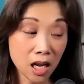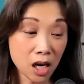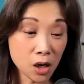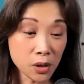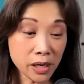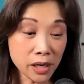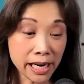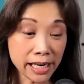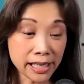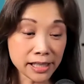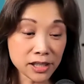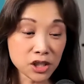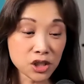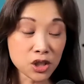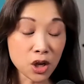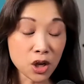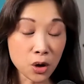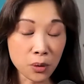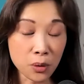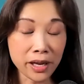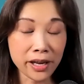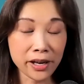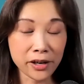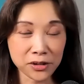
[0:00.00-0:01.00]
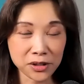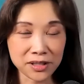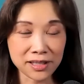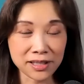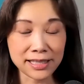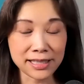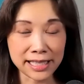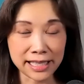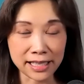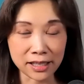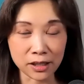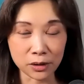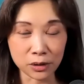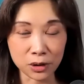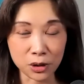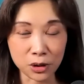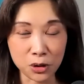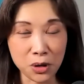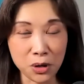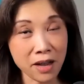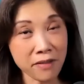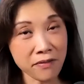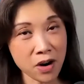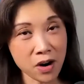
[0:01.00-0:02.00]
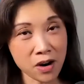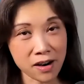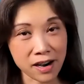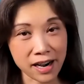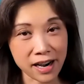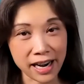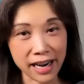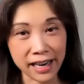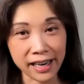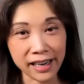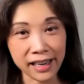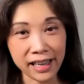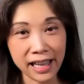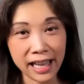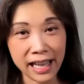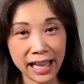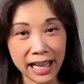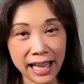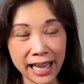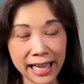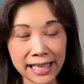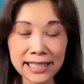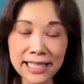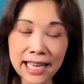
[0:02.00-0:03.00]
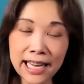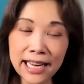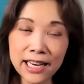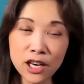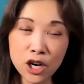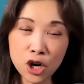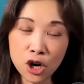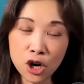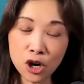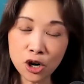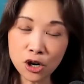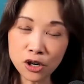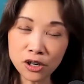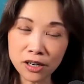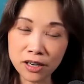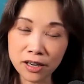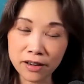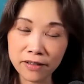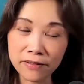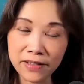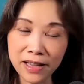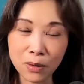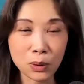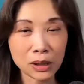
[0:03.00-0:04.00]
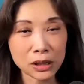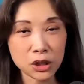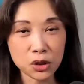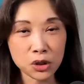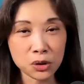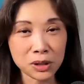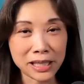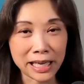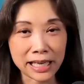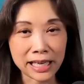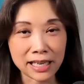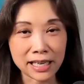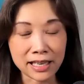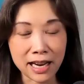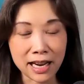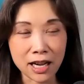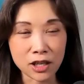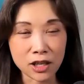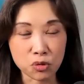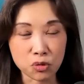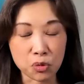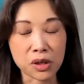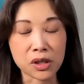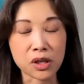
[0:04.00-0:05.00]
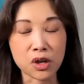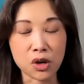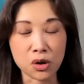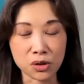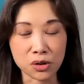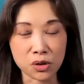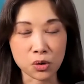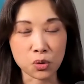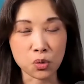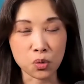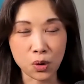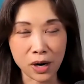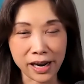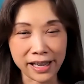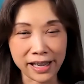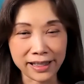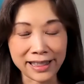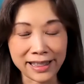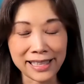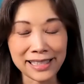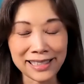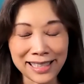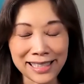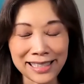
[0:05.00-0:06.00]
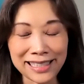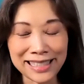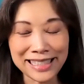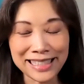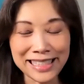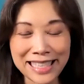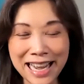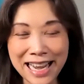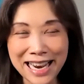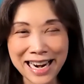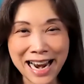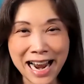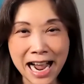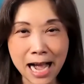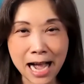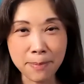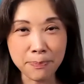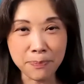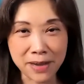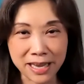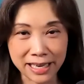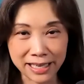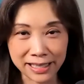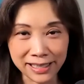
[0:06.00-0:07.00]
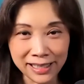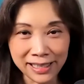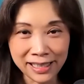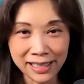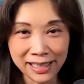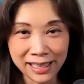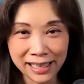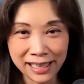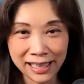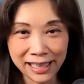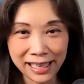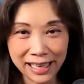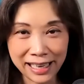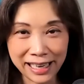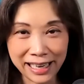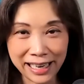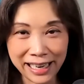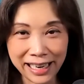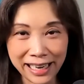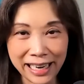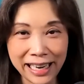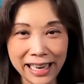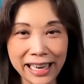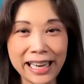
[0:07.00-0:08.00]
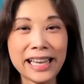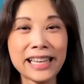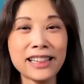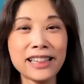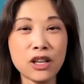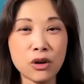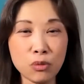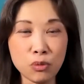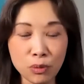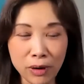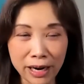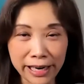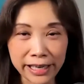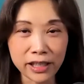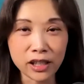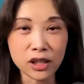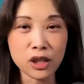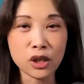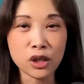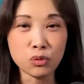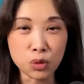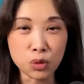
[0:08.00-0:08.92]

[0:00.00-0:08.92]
Okay, so here's the deal. You have RA. It's unheard of that once you get a nodule, it goes away. This does not happen in the regular